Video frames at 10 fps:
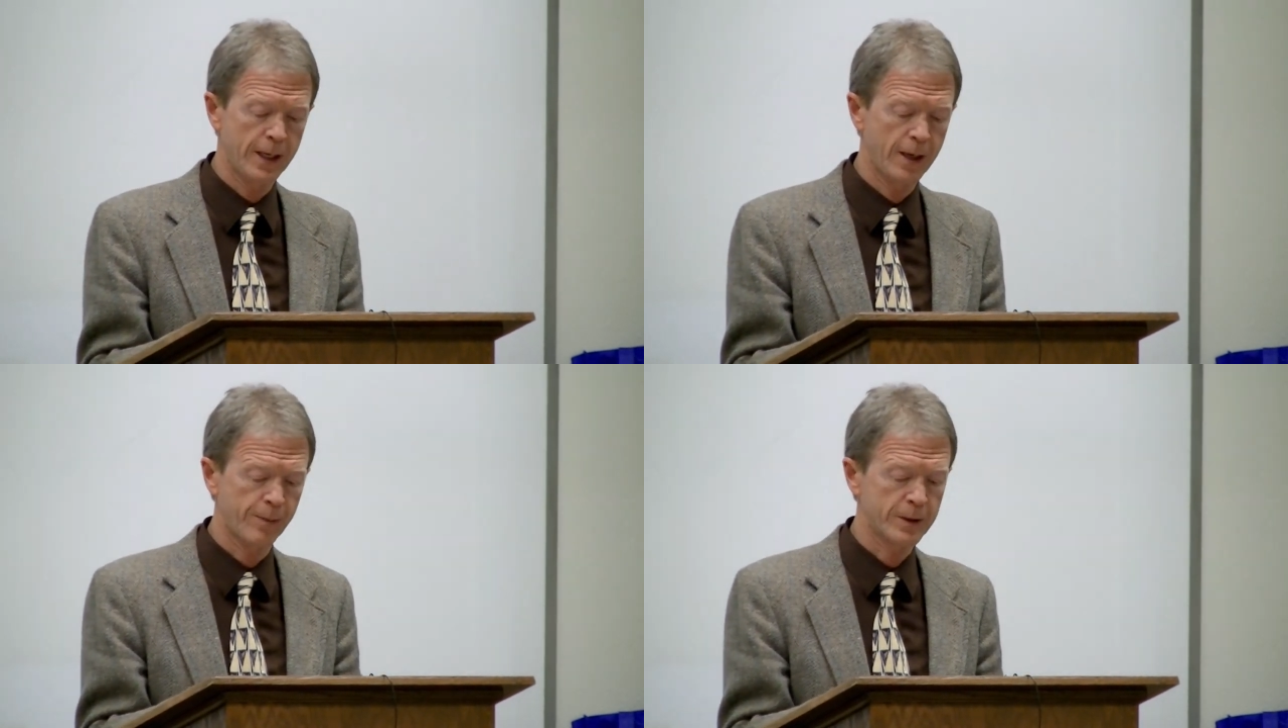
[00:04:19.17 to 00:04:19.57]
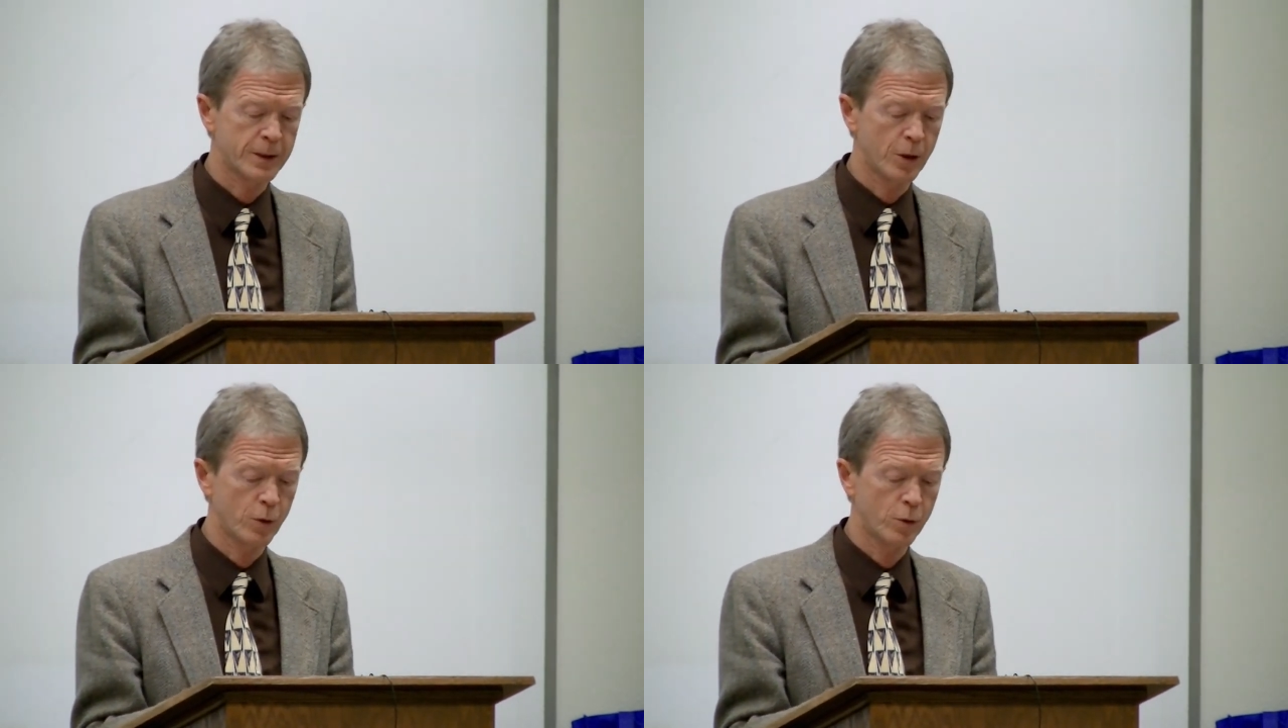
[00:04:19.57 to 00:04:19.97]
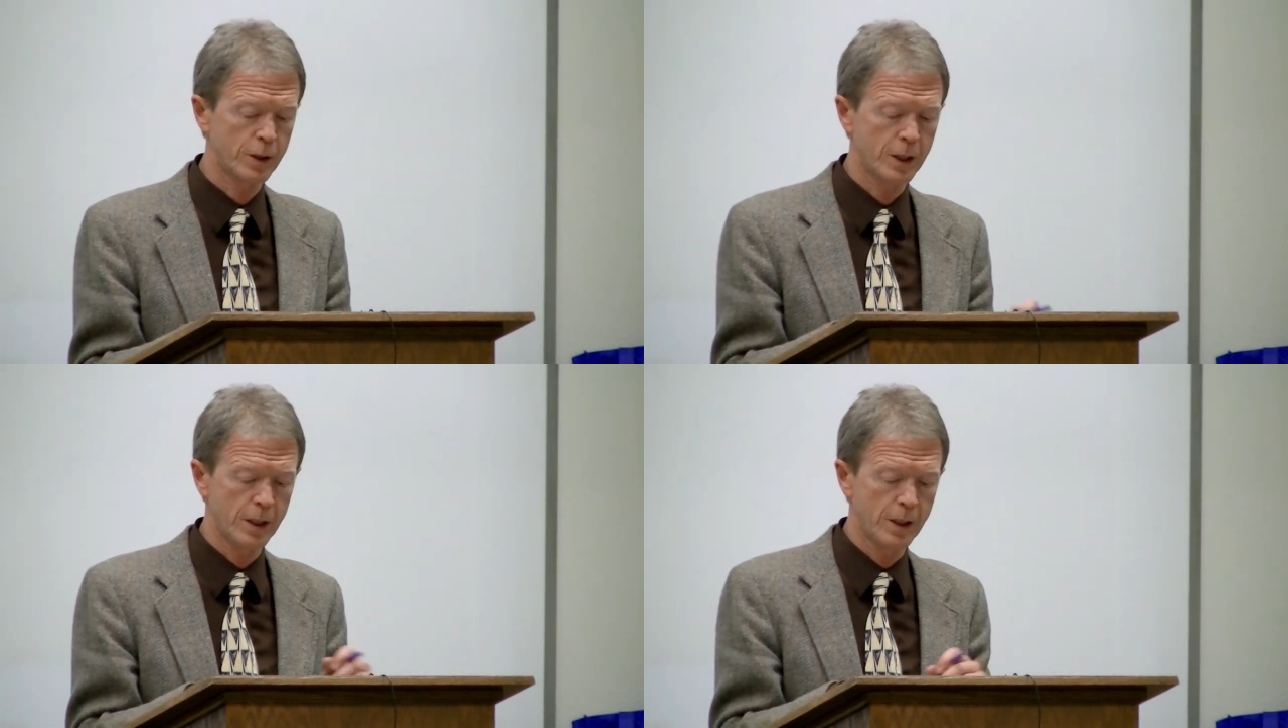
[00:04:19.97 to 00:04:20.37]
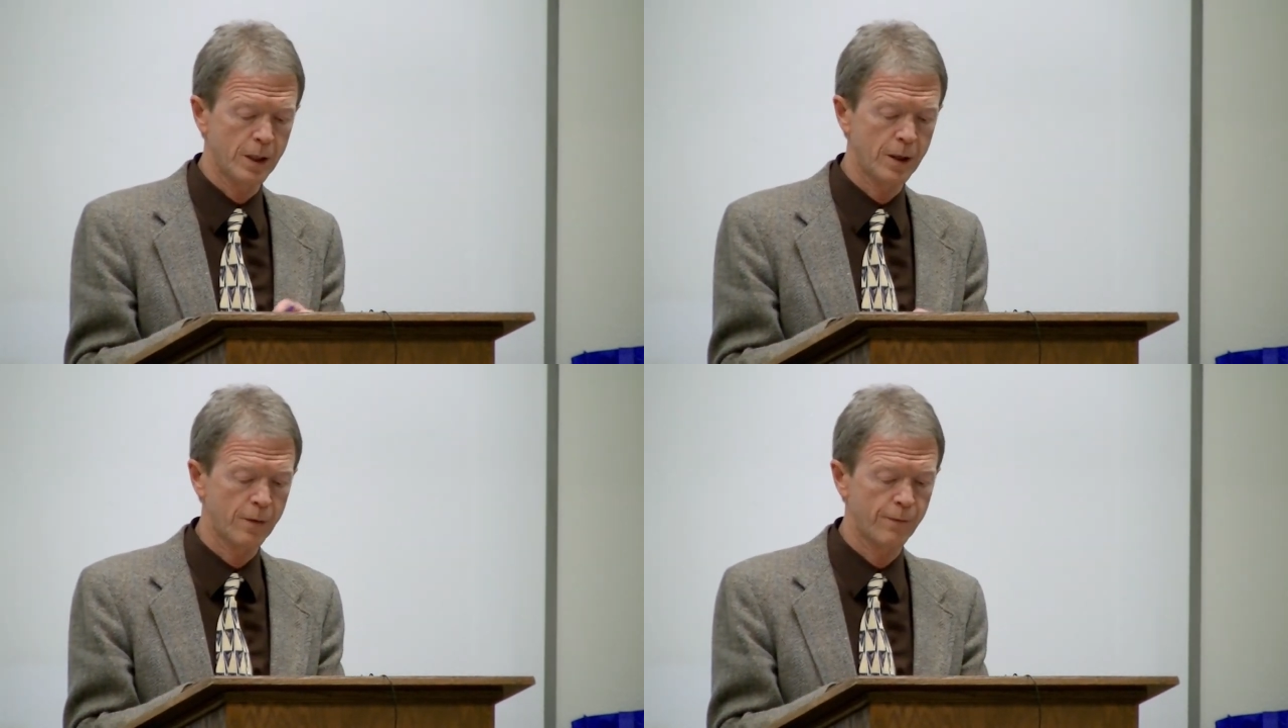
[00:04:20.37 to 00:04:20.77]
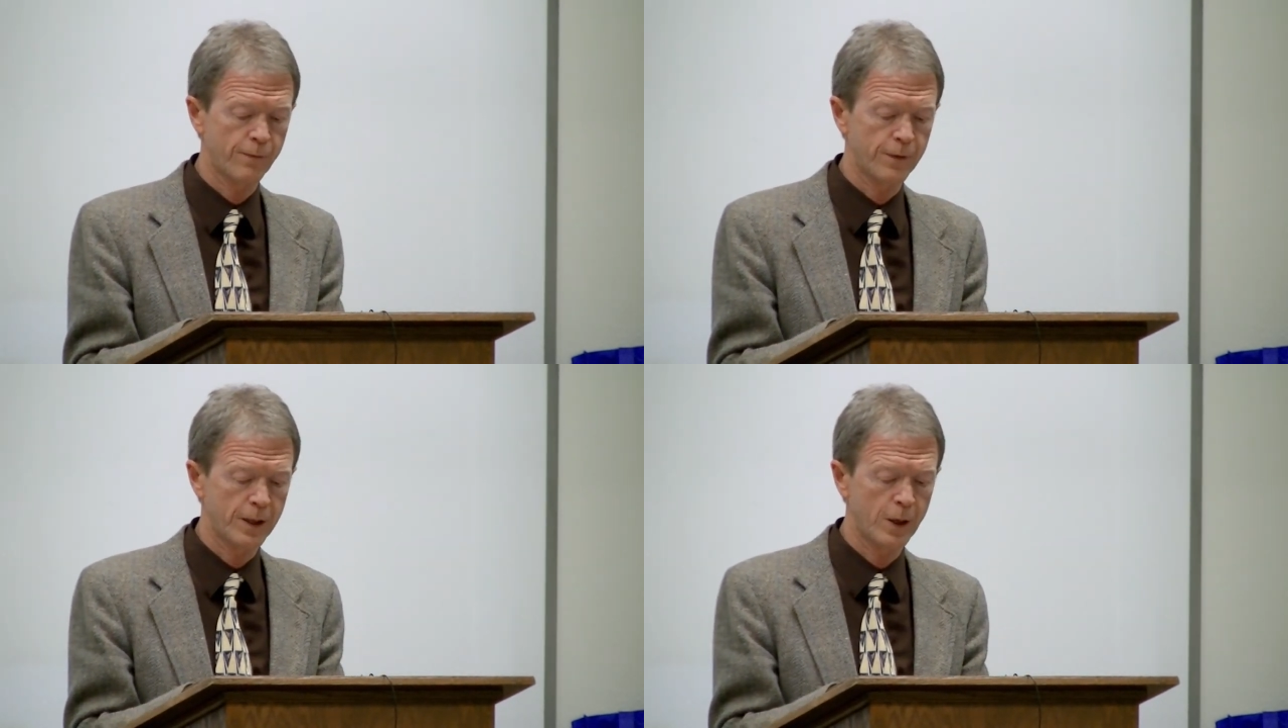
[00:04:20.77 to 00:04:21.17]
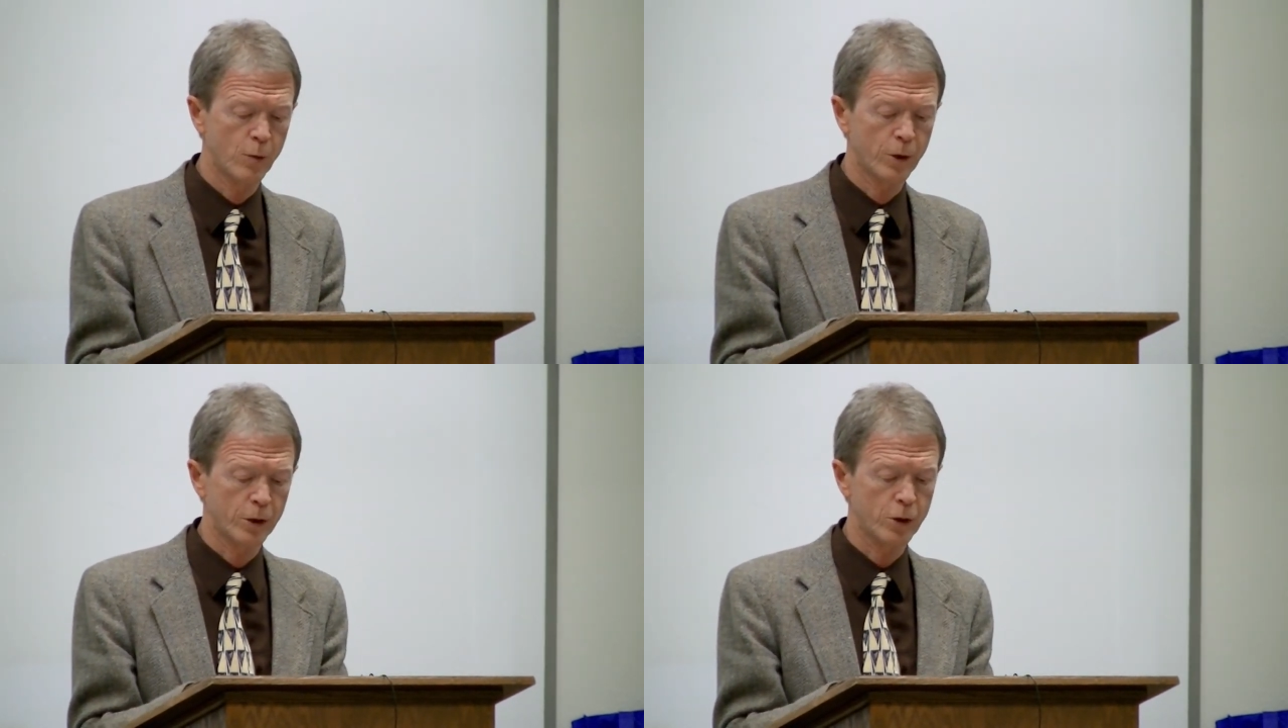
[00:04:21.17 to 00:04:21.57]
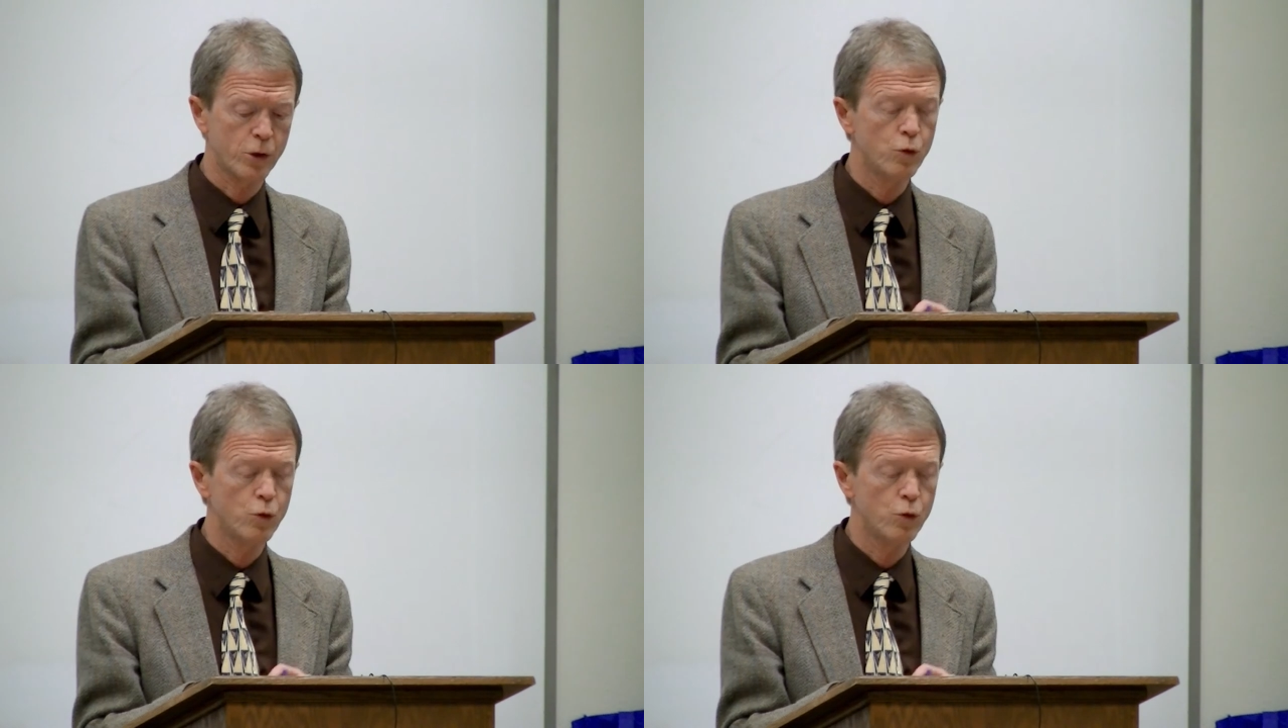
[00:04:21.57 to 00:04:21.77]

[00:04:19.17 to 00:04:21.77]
episode of Helmut